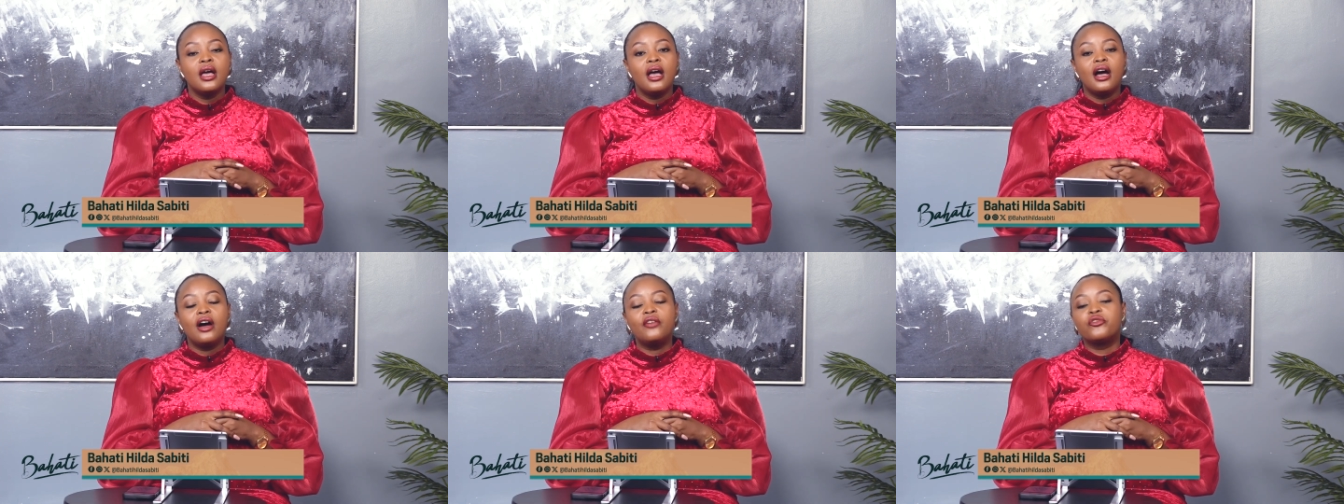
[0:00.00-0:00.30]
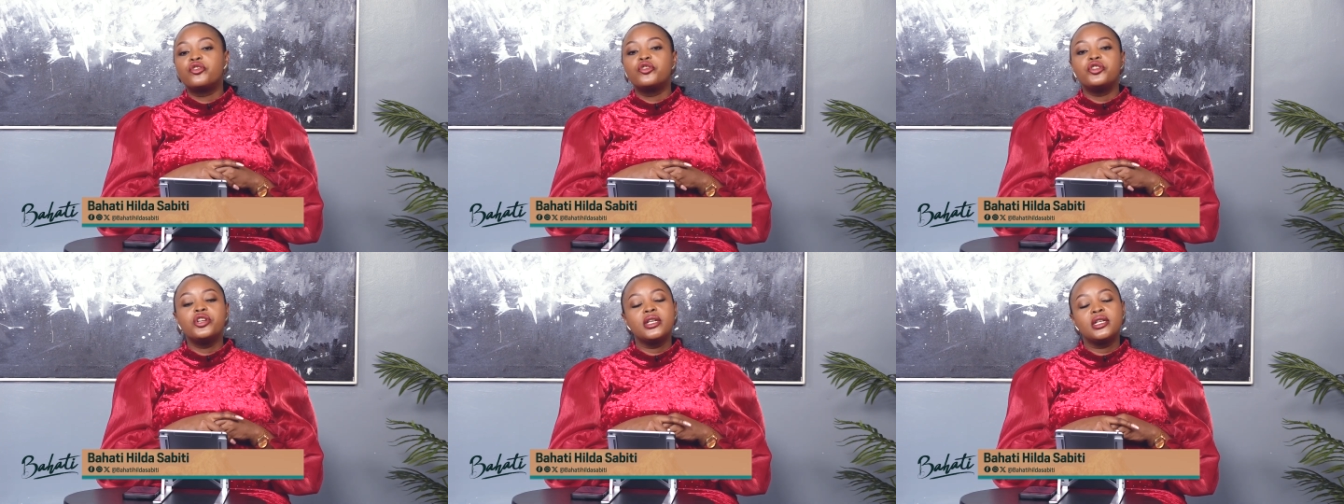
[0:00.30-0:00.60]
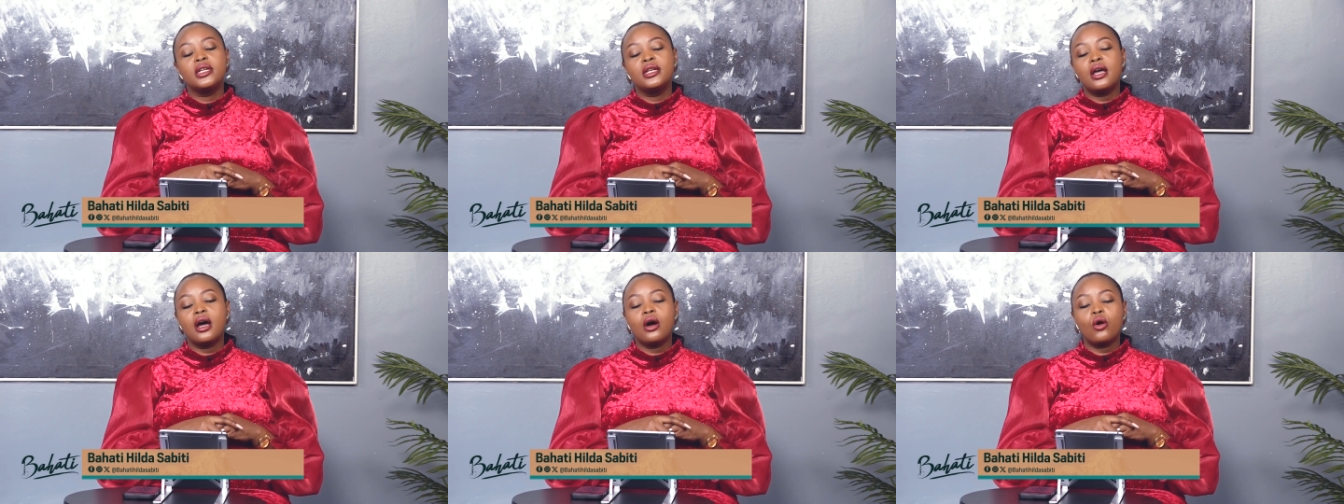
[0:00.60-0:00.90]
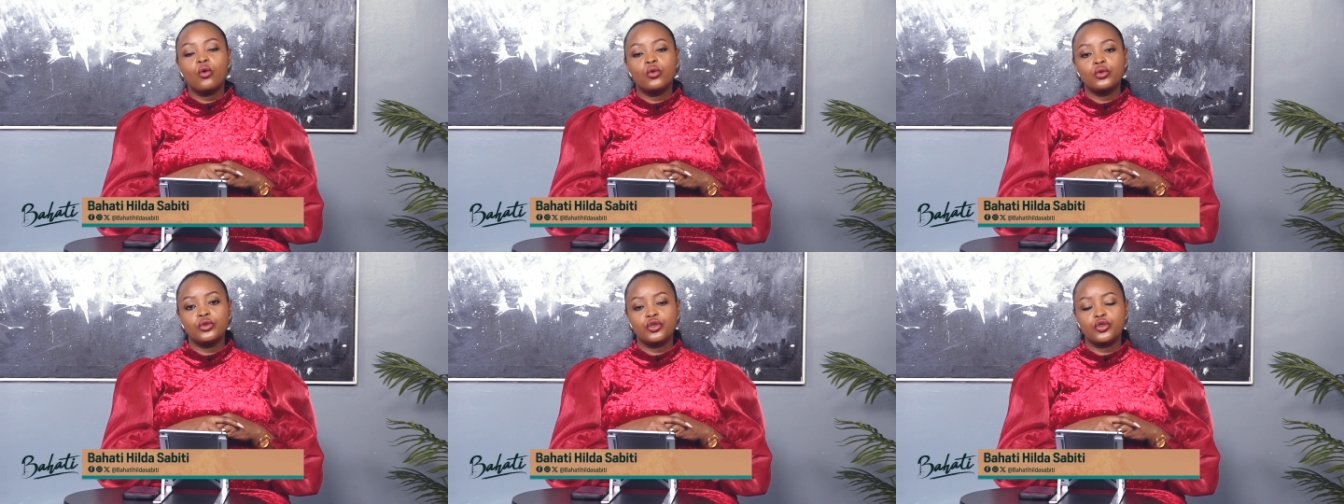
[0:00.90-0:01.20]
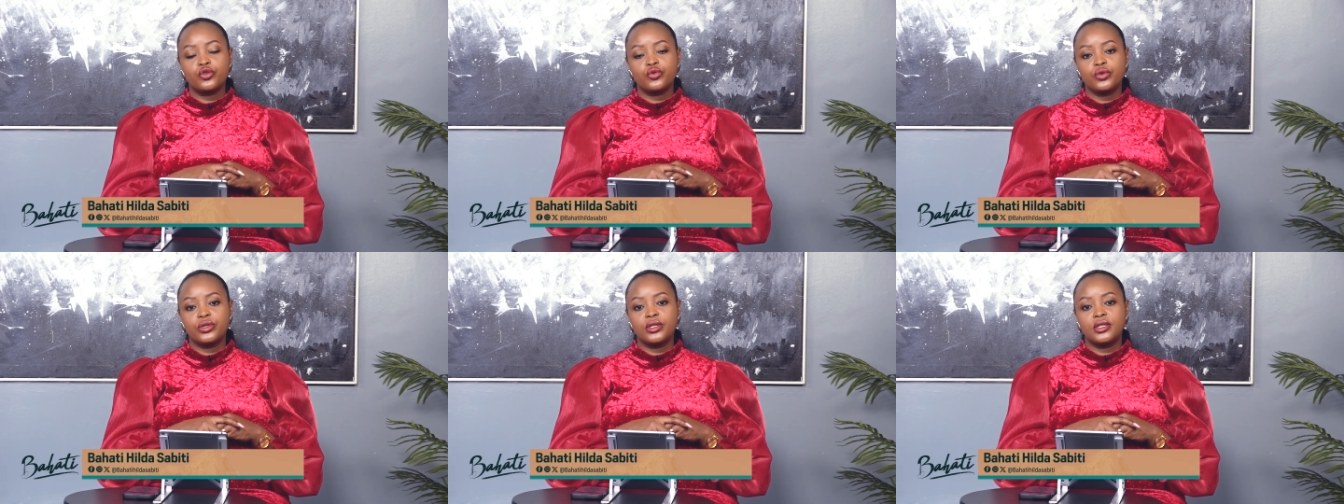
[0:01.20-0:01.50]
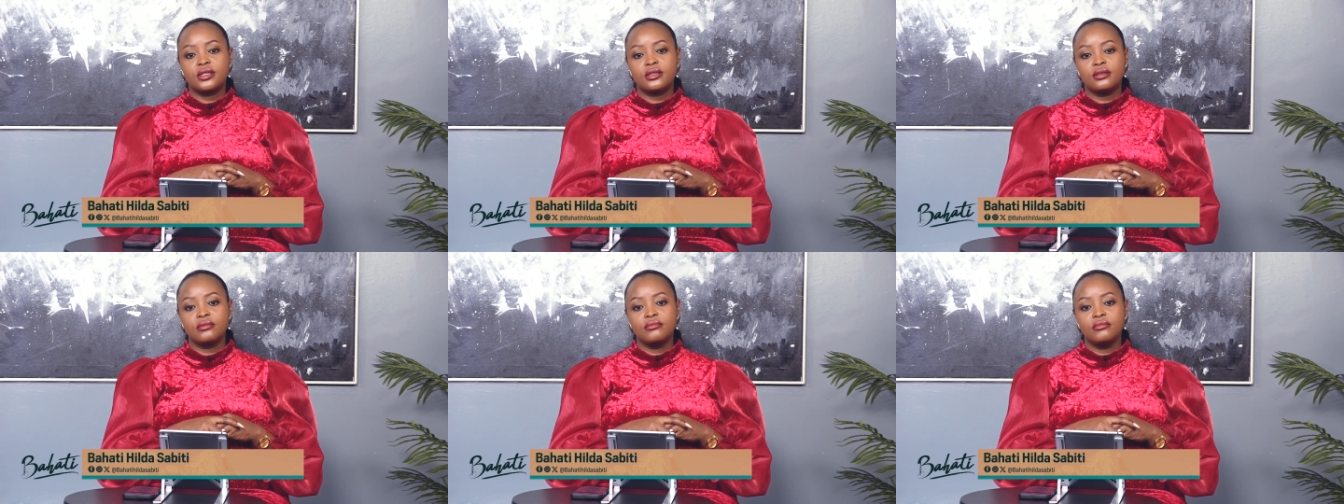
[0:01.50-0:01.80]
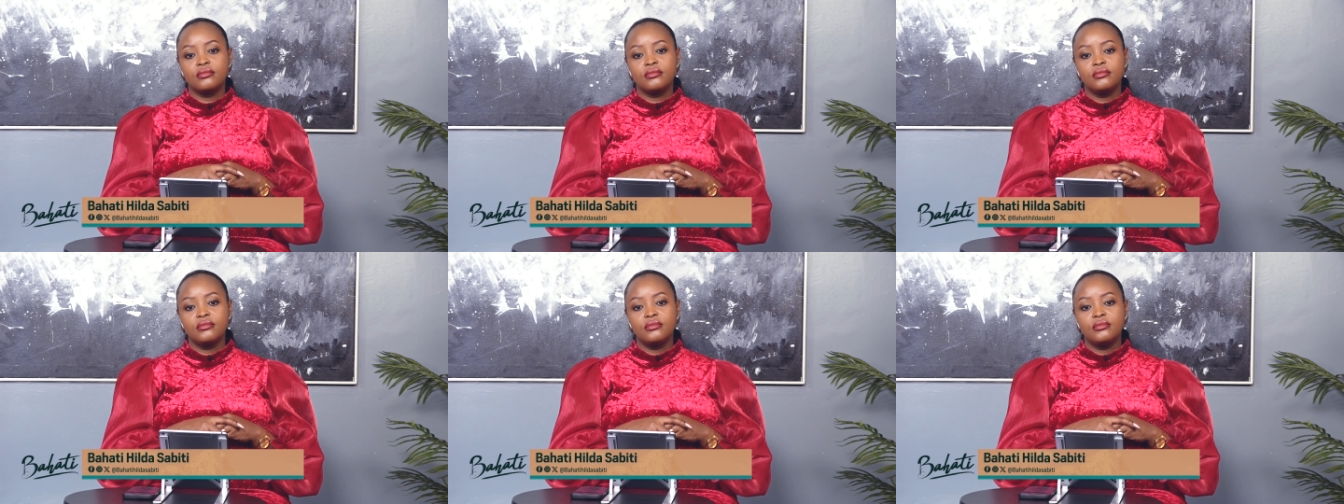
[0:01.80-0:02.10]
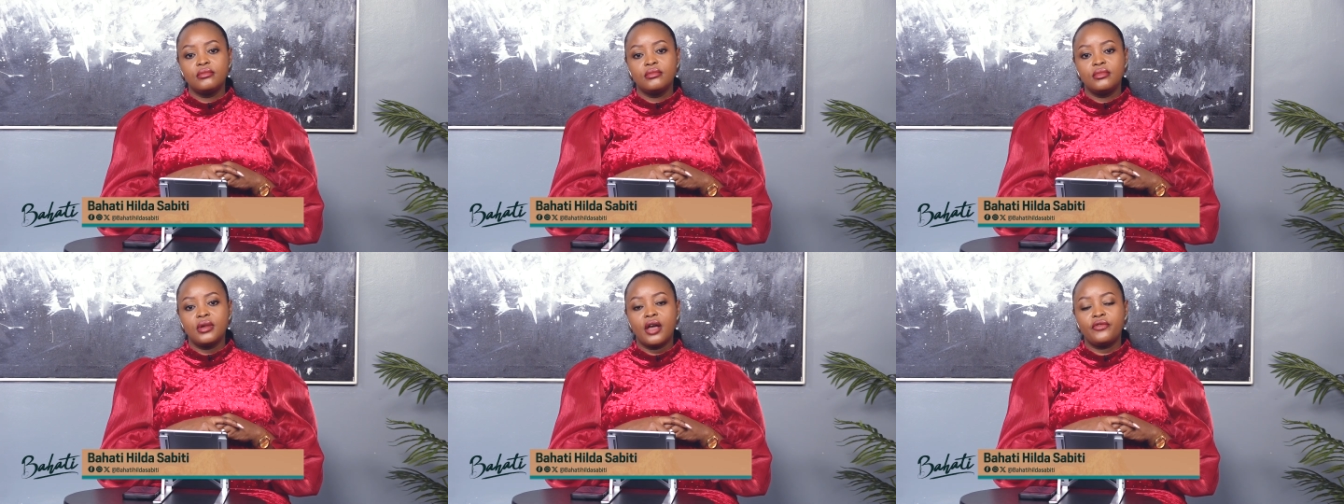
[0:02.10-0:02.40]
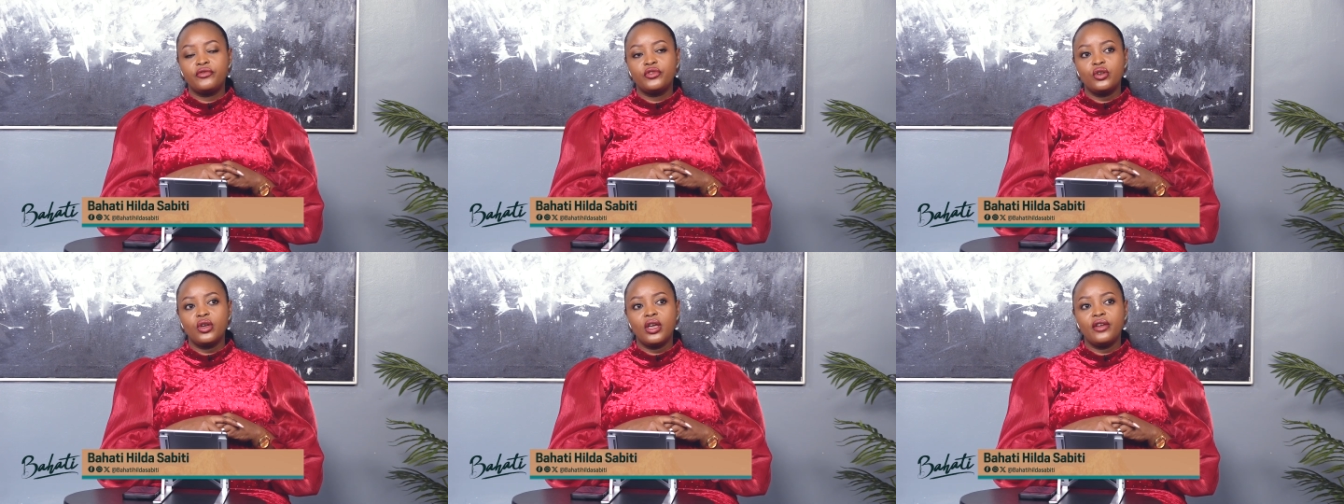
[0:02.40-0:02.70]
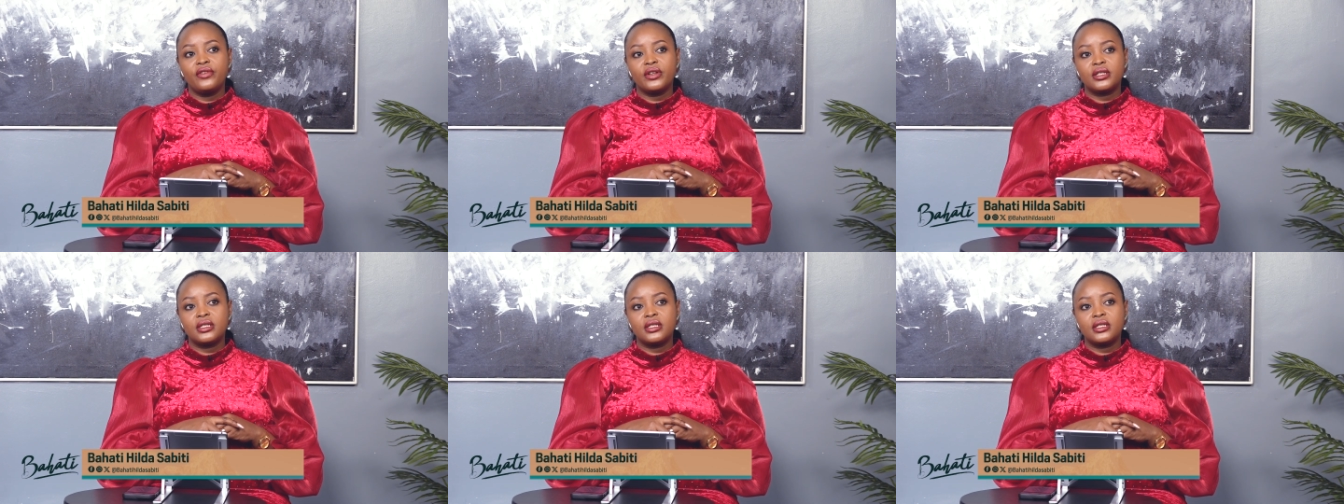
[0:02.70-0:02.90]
have created our own truths. Have you ever